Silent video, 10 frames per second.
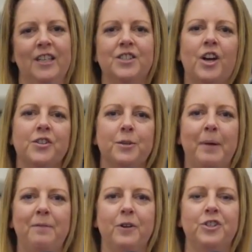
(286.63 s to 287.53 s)
It's also
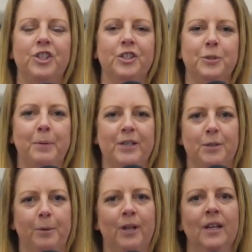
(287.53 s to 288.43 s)
my first year as a
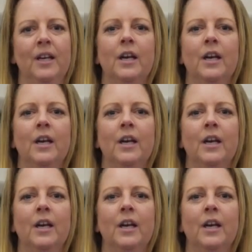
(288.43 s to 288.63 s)
principal,